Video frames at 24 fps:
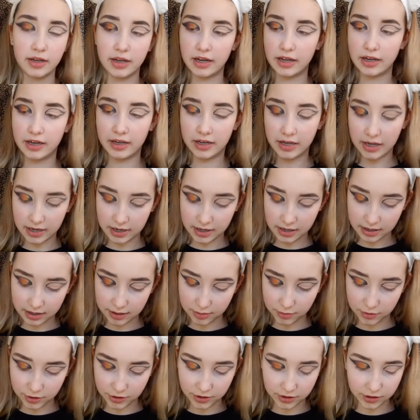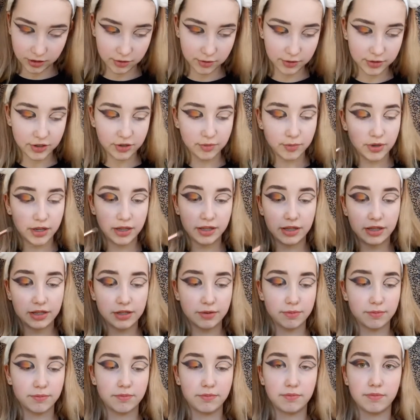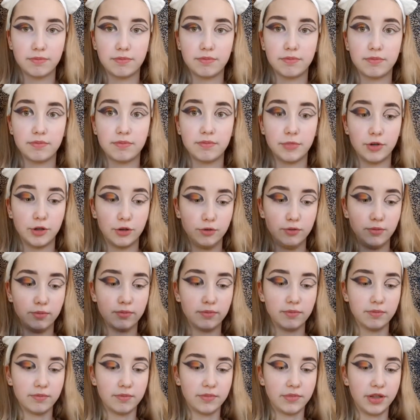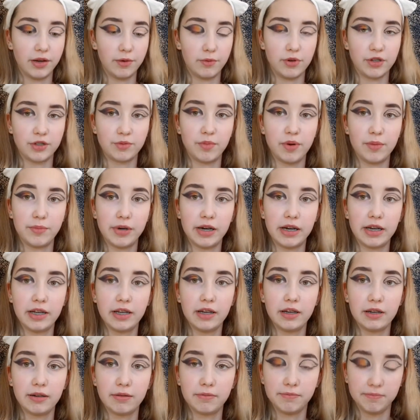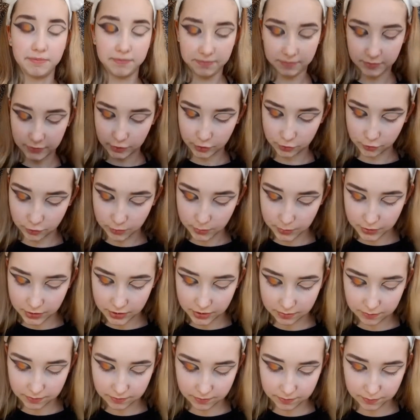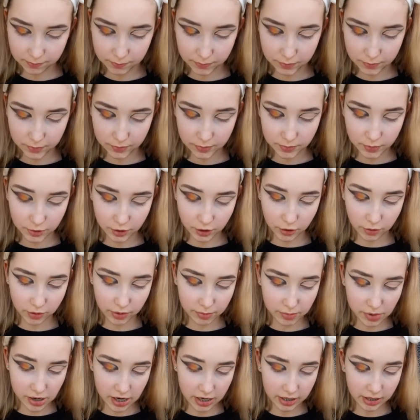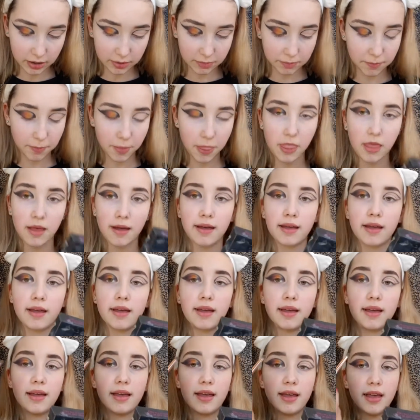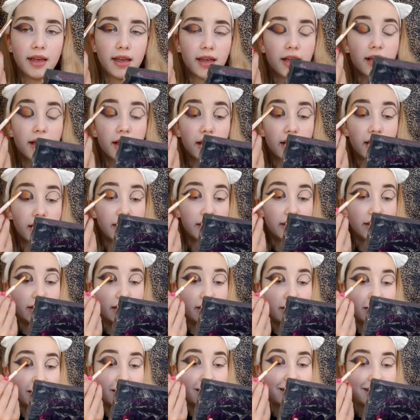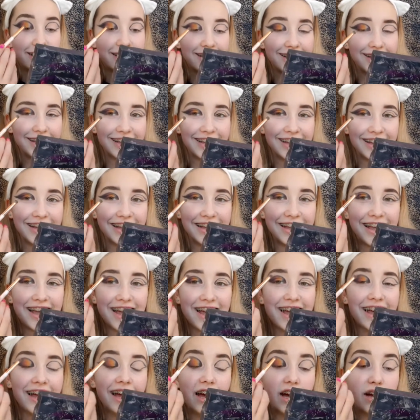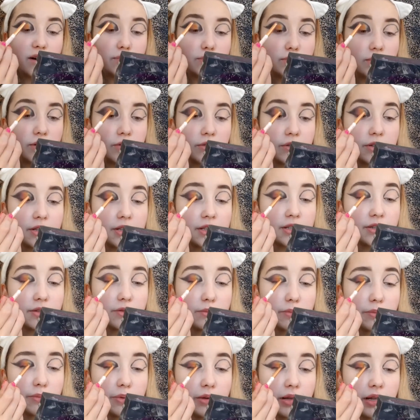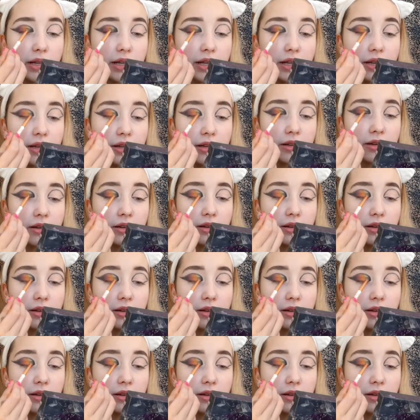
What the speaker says: And then I'm just going to blend this. Oh, that was my mic. Whoops. Sorry, mic. And then I'm going to blend